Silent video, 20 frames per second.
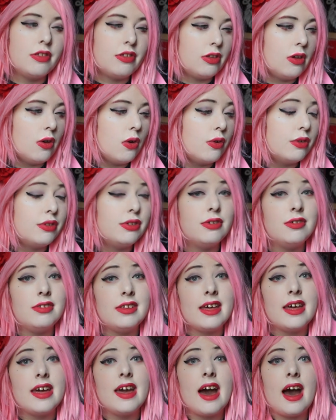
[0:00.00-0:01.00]
So
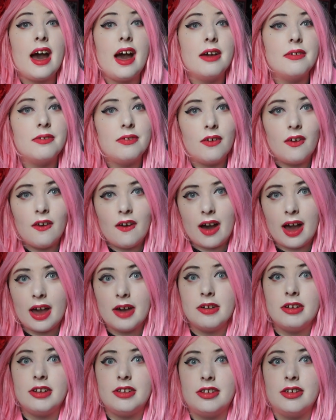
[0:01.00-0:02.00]
today I thought
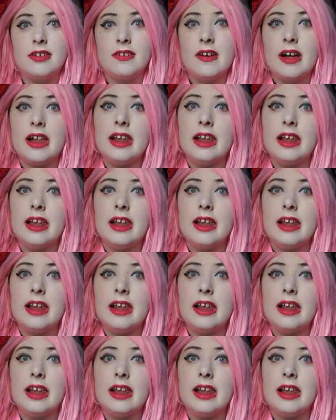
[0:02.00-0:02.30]
I would do